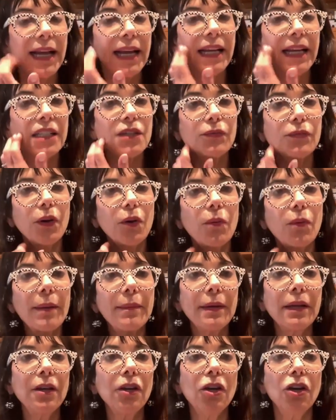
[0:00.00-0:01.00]
It's for
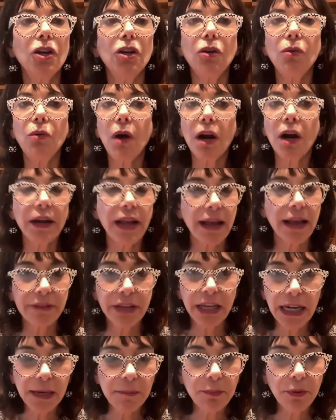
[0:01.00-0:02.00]
women who aren't
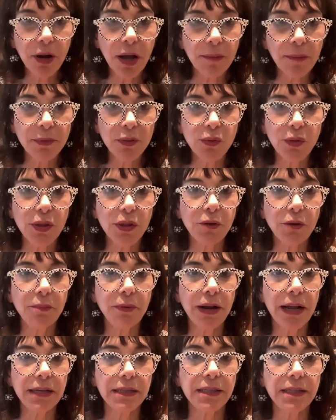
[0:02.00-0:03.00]
having any problems with their
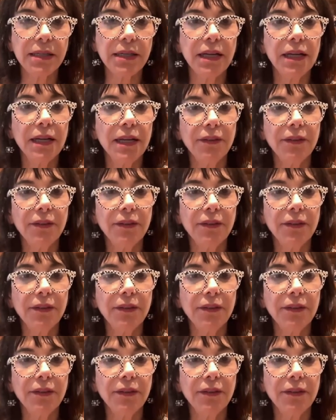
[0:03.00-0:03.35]
breasts.